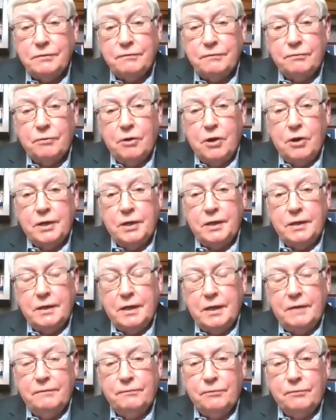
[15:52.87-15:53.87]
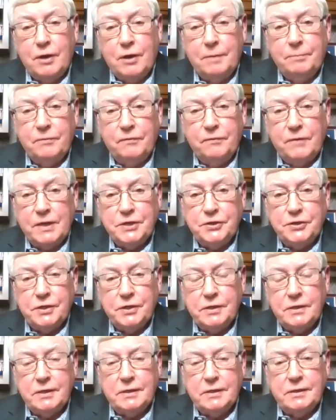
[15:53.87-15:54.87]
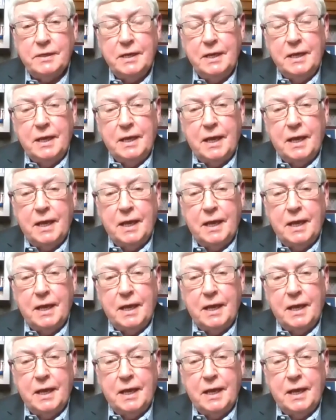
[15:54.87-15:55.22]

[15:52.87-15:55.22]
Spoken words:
to fraud and fraud prevention